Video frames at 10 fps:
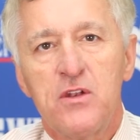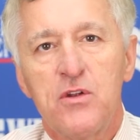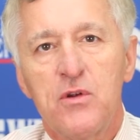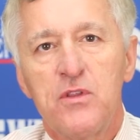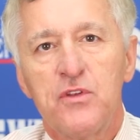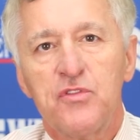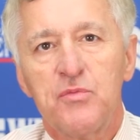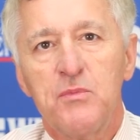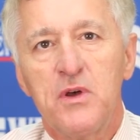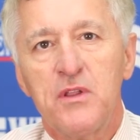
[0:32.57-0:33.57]
during
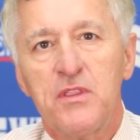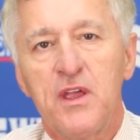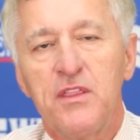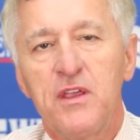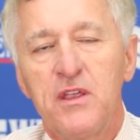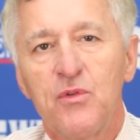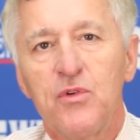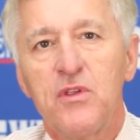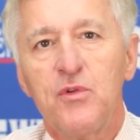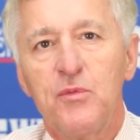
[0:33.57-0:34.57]
this month, I think it
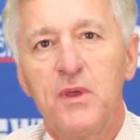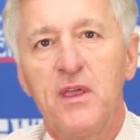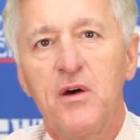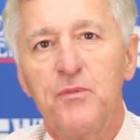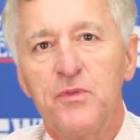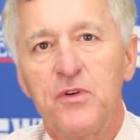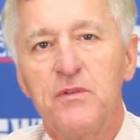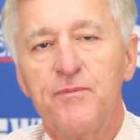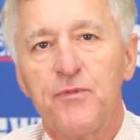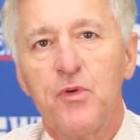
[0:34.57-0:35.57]
really would be
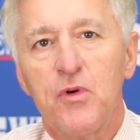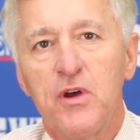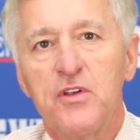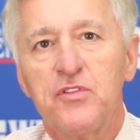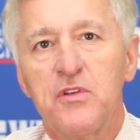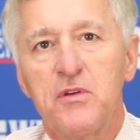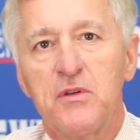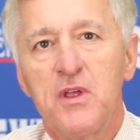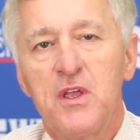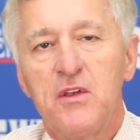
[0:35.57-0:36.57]
helpful for us
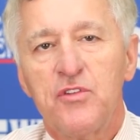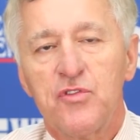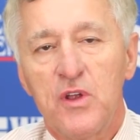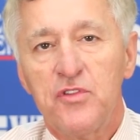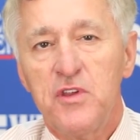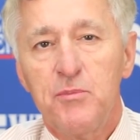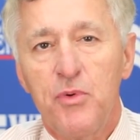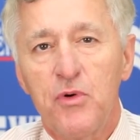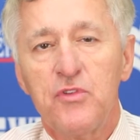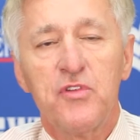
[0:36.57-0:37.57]
to stress the
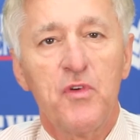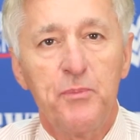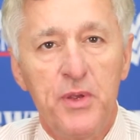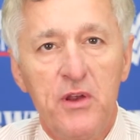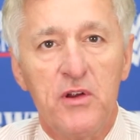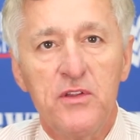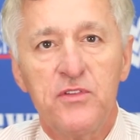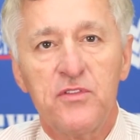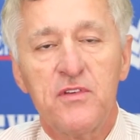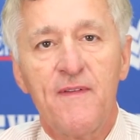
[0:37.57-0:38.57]
importance of
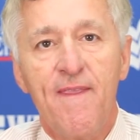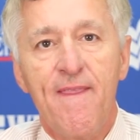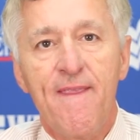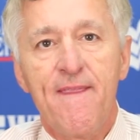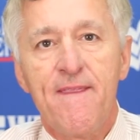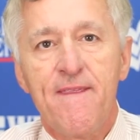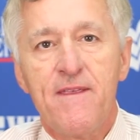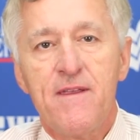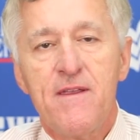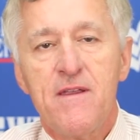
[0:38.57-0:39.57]
appearance
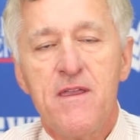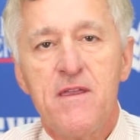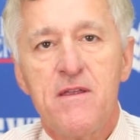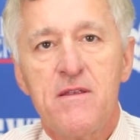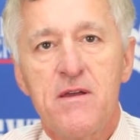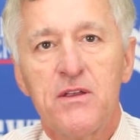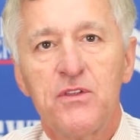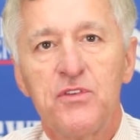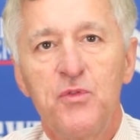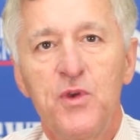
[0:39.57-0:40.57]
and
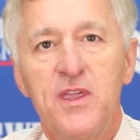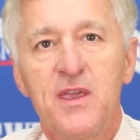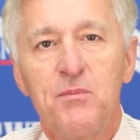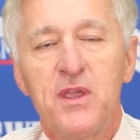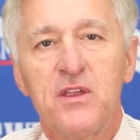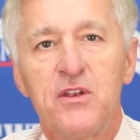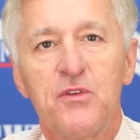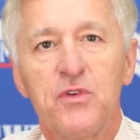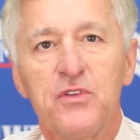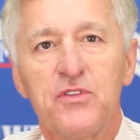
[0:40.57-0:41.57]
see if we can't make a
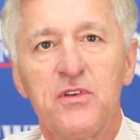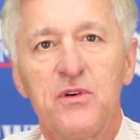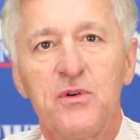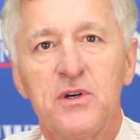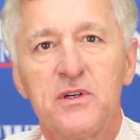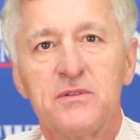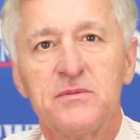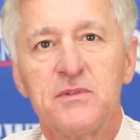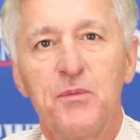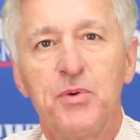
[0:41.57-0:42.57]
difference. So
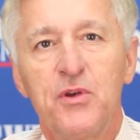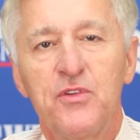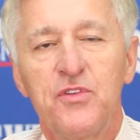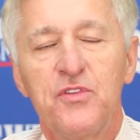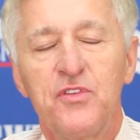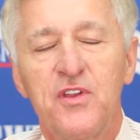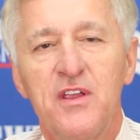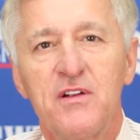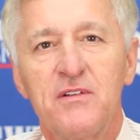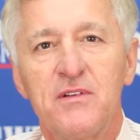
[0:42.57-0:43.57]
appearance is a
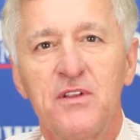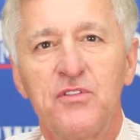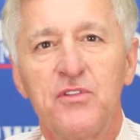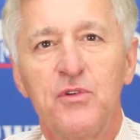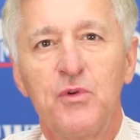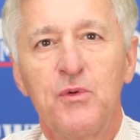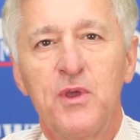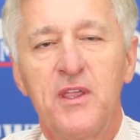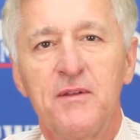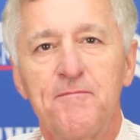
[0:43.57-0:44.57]
standard. Let's do what we
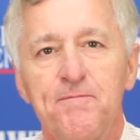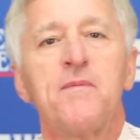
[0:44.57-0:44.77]
can.